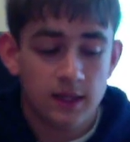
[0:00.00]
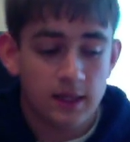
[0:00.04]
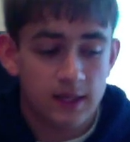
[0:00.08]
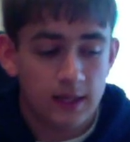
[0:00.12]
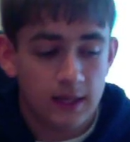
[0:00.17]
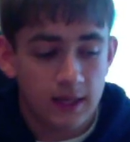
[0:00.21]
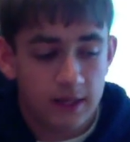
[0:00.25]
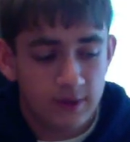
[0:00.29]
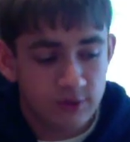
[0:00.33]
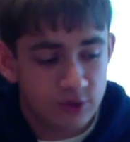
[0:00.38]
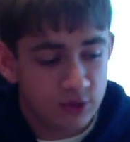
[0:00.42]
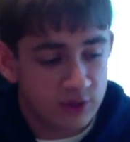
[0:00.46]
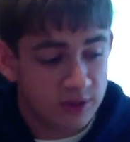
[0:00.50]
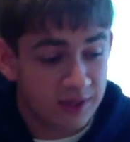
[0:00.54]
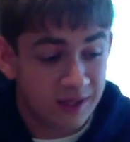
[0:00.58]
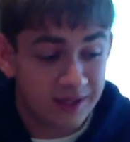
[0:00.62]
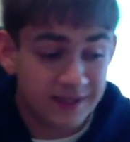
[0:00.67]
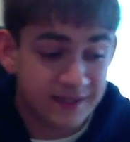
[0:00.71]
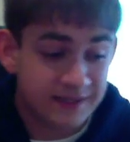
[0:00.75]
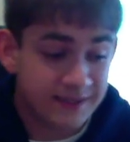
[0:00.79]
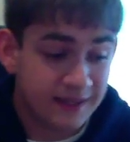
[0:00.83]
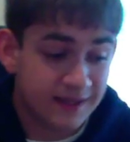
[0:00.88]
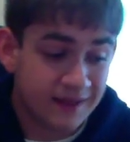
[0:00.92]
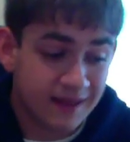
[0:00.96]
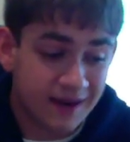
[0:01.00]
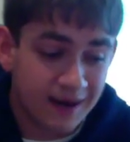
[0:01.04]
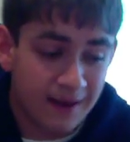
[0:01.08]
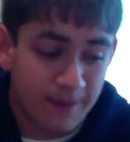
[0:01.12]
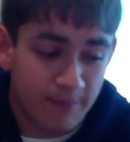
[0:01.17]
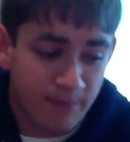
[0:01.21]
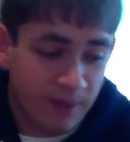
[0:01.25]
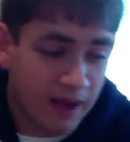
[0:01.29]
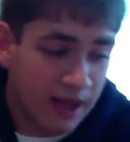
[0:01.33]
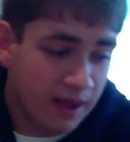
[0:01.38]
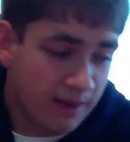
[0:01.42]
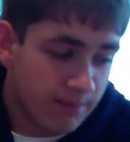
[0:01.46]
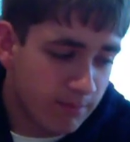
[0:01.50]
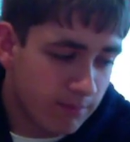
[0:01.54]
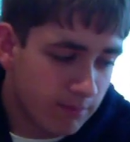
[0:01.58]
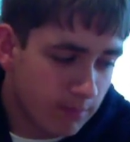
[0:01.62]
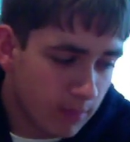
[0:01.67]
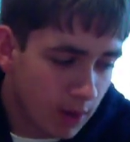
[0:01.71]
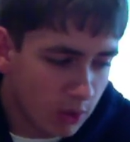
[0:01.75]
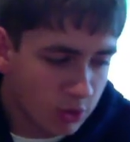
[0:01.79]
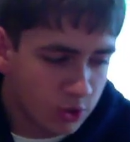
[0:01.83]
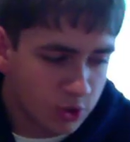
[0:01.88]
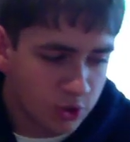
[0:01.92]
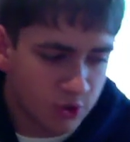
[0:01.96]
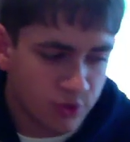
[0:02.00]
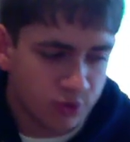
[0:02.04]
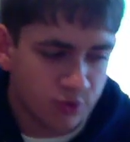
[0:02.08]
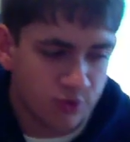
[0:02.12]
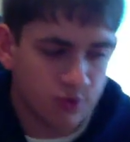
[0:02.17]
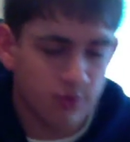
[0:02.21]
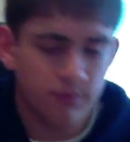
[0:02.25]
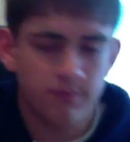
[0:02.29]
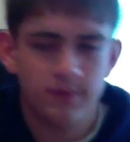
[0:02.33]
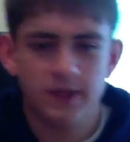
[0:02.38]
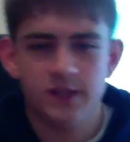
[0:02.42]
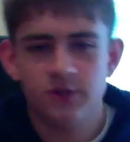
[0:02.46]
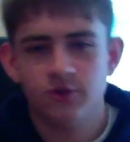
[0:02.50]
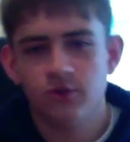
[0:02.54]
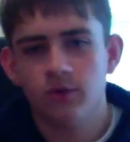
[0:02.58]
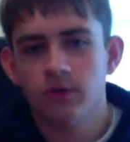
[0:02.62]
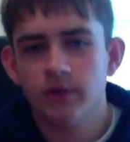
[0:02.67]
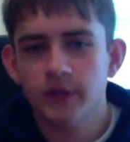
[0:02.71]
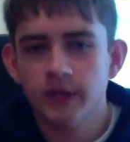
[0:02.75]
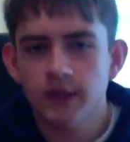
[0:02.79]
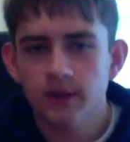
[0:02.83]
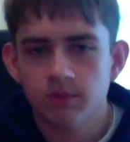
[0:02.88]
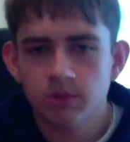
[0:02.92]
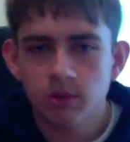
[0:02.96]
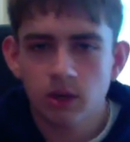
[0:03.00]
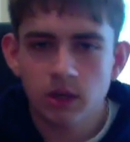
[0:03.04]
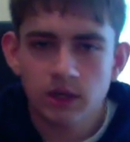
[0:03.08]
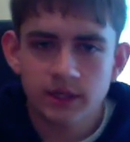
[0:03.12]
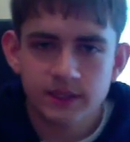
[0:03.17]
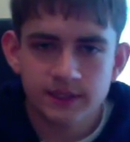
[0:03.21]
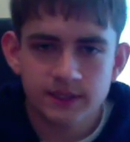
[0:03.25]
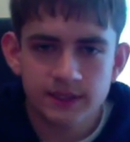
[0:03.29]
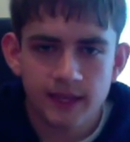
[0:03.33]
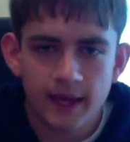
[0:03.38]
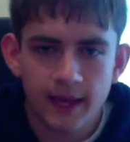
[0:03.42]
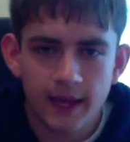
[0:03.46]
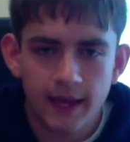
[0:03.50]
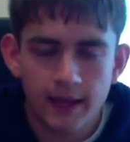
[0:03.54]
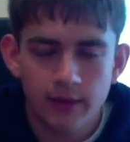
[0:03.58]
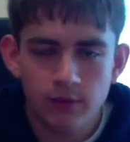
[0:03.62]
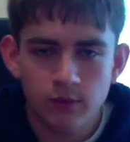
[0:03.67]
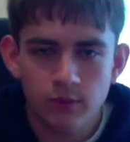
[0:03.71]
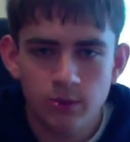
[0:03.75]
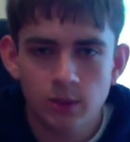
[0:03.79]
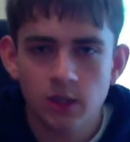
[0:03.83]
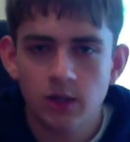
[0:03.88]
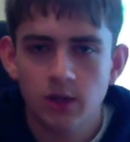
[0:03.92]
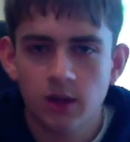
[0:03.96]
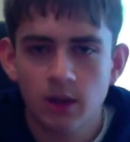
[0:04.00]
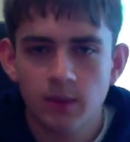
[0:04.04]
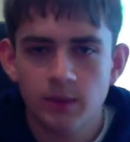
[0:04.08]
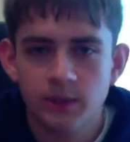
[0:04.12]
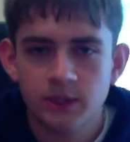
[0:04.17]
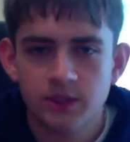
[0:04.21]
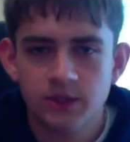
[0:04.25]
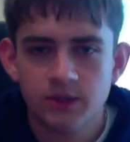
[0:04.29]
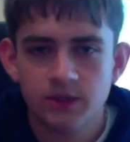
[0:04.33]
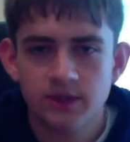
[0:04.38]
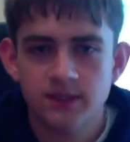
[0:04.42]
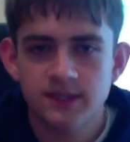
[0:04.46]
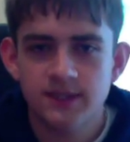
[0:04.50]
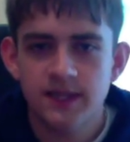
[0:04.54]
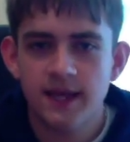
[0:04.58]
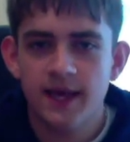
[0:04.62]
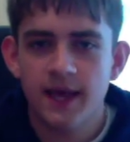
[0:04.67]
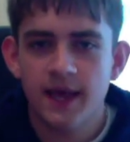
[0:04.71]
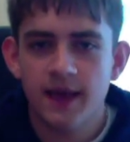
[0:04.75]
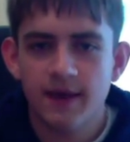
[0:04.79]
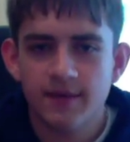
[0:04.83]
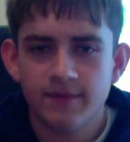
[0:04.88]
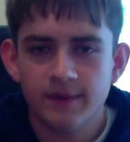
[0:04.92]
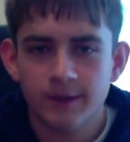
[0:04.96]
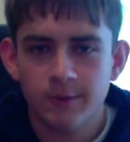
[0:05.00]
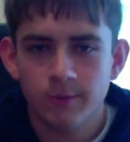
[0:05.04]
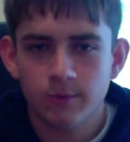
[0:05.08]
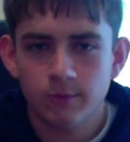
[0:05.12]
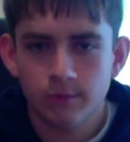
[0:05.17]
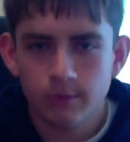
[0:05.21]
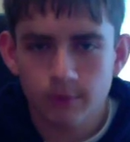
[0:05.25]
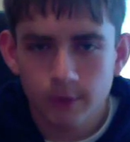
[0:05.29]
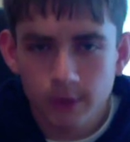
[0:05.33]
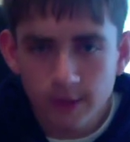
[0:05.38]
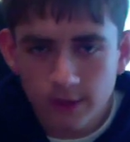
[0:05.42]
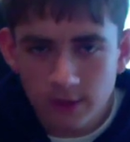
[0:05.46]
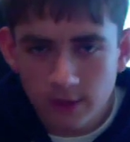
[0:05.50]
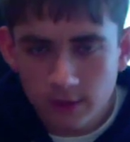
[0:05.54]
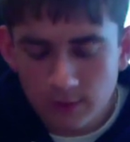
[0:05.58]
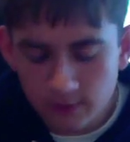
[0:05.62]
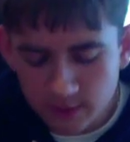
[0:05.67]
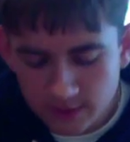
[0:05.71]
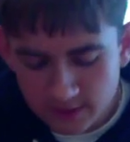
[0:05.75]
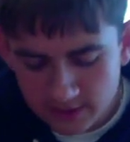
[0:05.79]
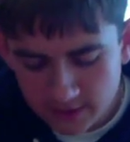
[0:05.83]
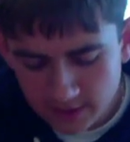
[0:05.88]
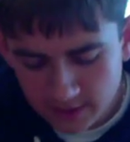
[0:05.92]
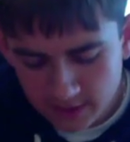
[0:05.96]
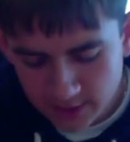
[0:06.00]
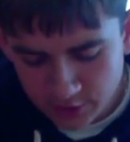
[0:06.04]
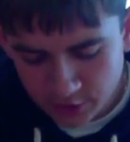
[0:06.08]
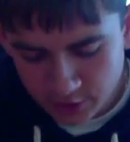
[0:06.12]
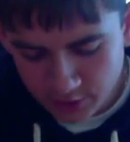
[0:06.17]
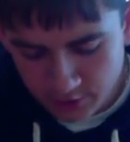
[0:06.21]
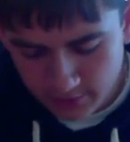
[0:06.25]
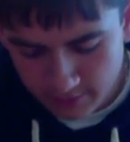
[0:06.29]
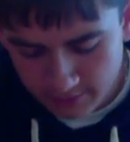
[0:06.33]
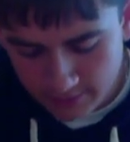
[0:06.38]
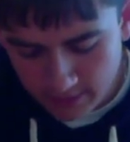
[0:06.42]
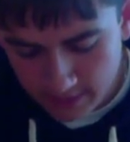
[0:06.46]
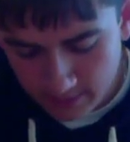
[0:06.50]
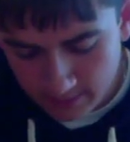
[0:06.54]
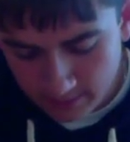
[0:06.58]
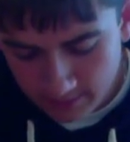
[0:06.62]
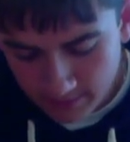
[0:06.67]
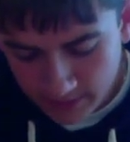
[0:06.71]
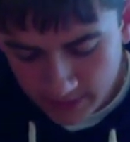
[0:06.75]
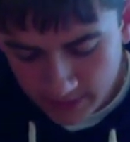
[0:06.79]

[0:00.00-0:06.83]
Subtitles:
I would just like to say that I buy most of my Skullcandy products at Newbury Comics because they have a really good selection of them.